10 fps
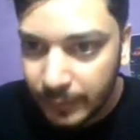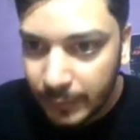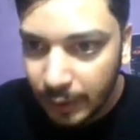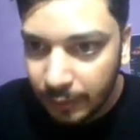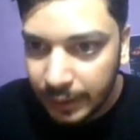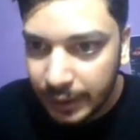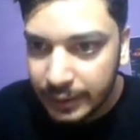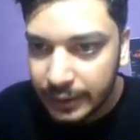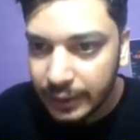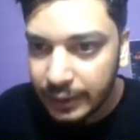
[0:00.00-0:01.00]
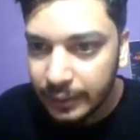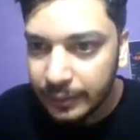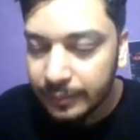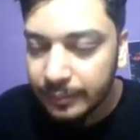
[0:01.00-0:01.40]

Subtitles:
Now we can see